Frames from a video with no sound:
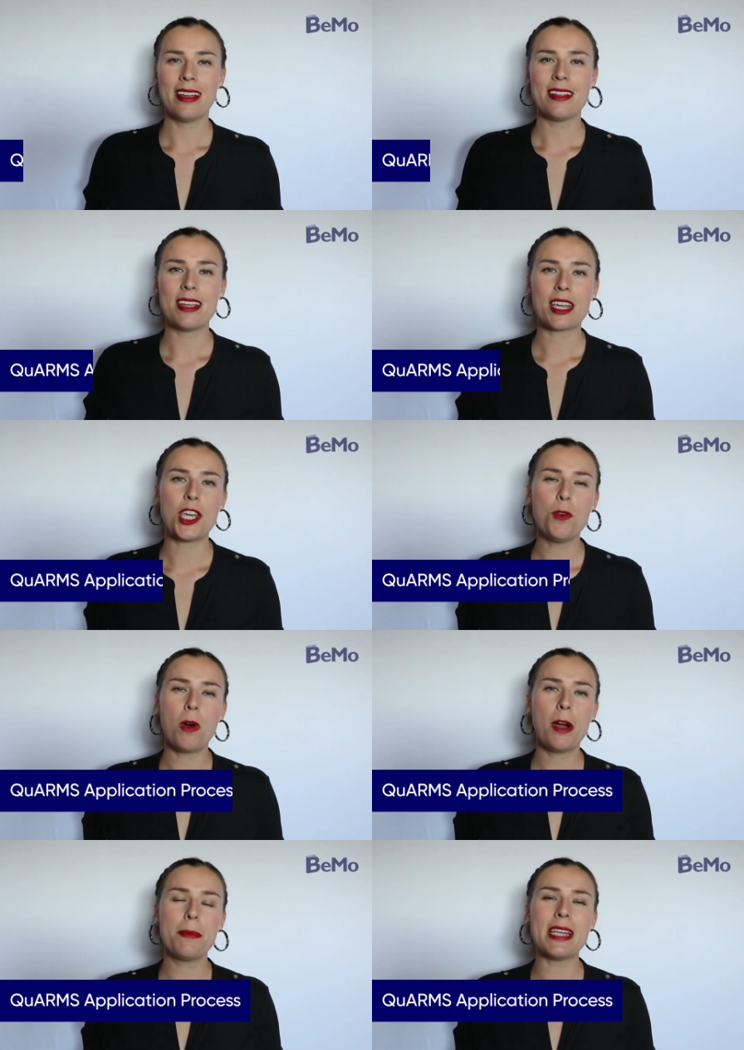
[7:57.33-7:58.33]
The
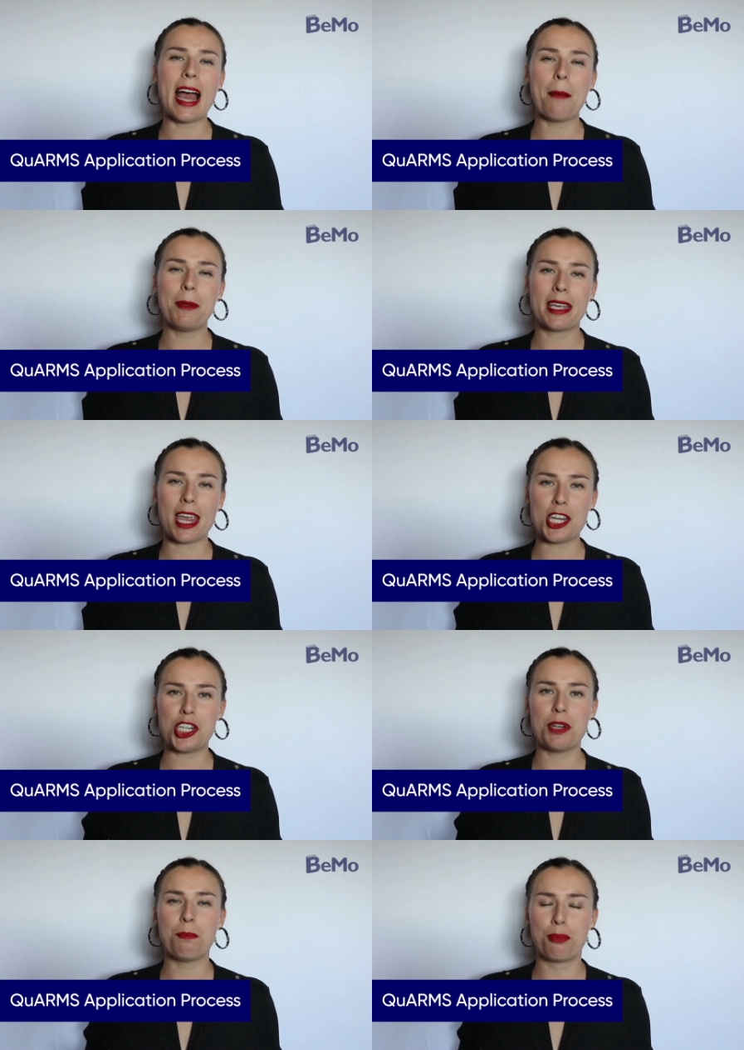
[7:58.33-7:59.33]
QuARMS
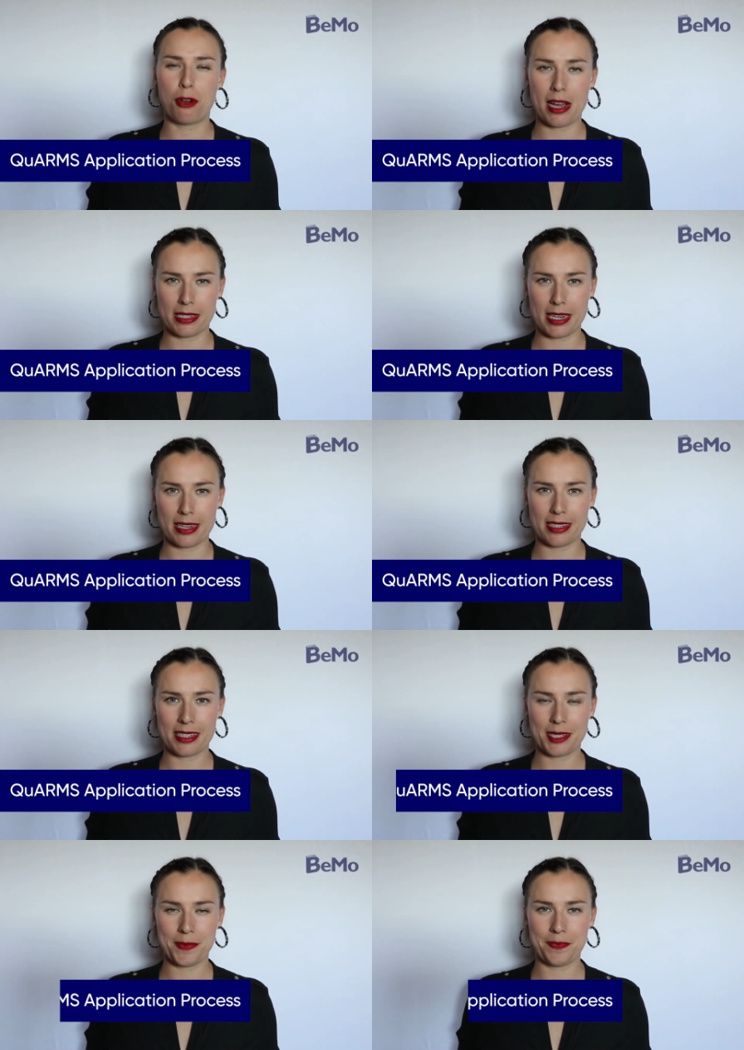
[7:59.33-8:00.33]
application process.